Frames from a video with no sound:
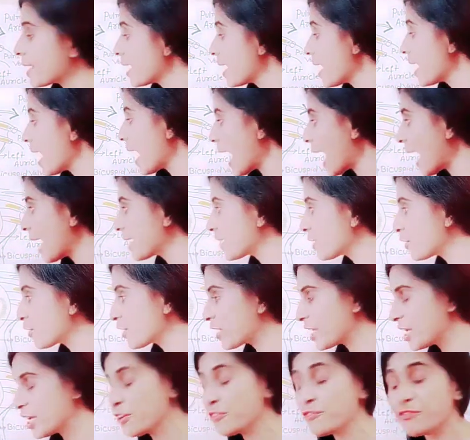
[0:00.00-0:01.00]
and your
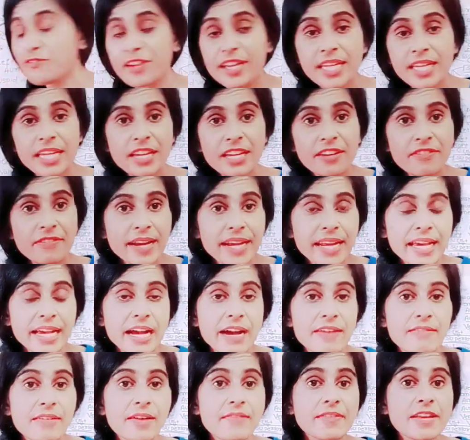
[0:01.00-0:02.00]
inferior vena
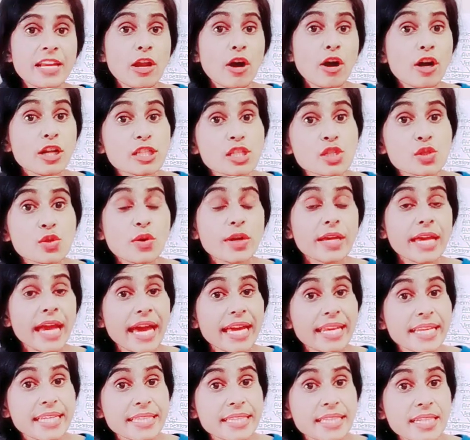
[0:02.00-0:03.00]
cava will also
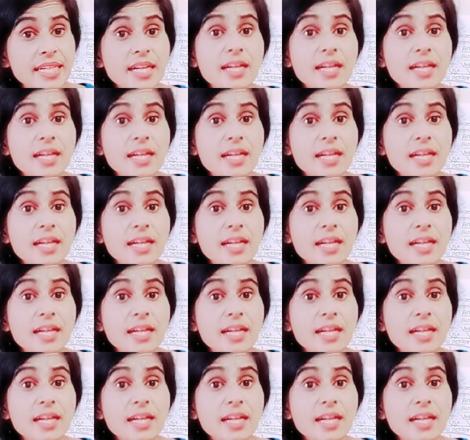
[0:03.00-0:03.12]
carry the